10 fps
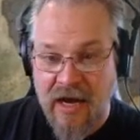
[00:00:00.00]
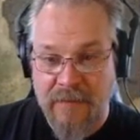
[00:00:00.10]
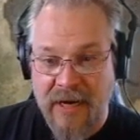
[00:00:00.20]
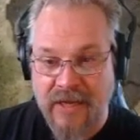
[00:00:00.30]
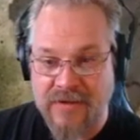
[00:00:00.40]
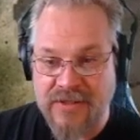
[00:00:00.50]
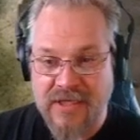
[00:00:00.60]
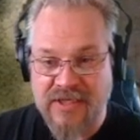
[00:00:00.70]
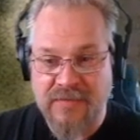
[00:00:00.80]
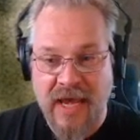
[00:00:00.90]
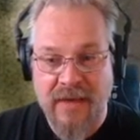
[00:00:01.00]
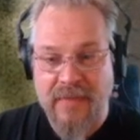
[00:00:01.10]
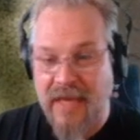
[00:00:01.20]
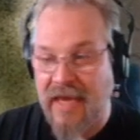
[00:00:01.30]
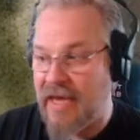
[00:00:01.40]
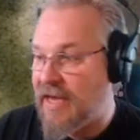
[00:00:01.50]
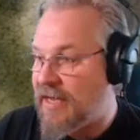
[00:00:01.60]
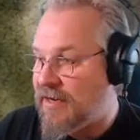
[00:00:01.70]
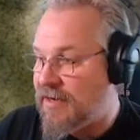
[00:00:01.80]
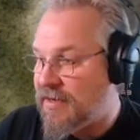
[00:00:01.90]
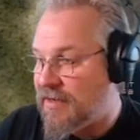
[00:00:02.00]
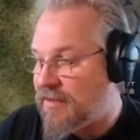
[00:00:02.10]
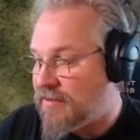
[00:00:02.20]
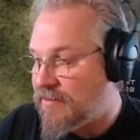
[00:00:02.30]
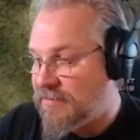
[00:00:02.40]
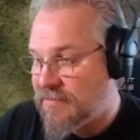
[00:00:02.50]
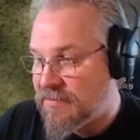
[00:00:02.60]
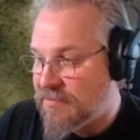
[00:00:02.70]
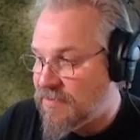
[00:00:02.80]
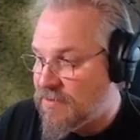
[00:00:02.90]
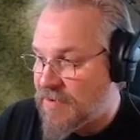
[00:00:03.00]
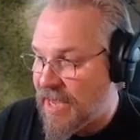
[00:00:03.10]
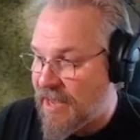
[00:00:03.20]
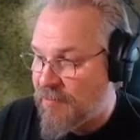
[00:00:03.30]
by using this map, and you you can't